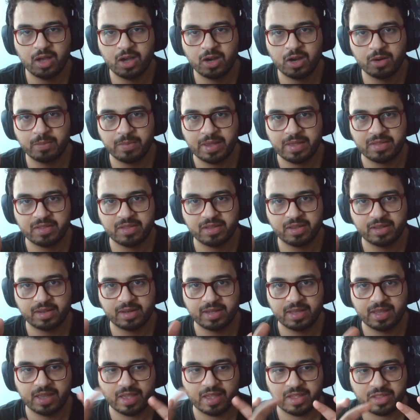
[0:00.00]
are
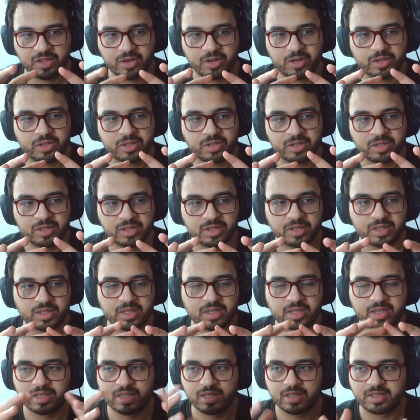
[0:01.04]
basically a certain
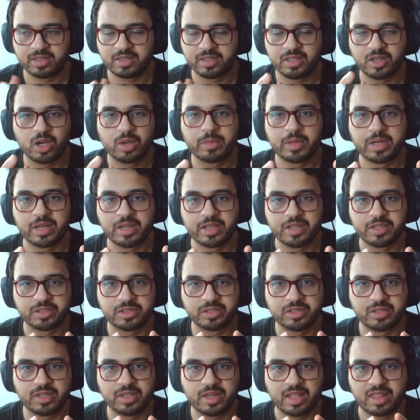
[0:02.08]
denomination.